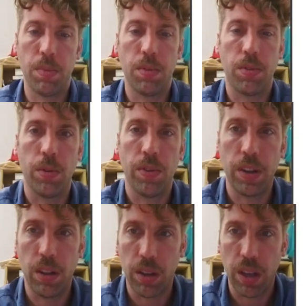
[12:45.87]
if I
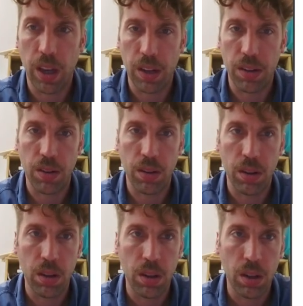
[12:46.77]
look at,
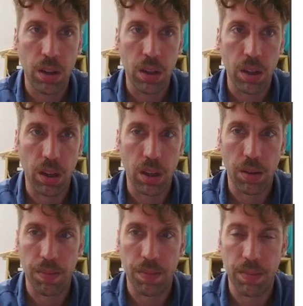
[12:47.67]

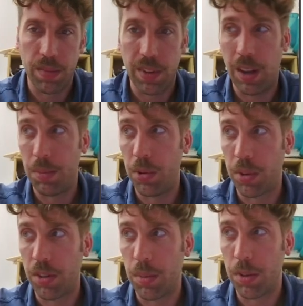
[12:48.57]
I'm
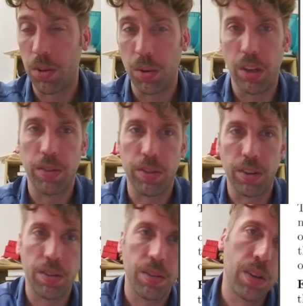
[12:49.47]
doing something totally
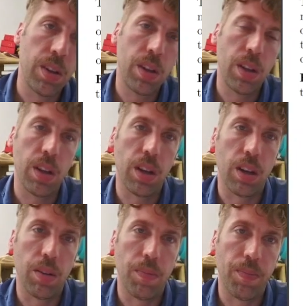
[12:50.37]
different
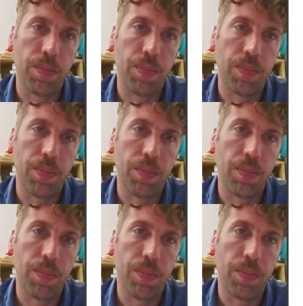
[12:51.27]
because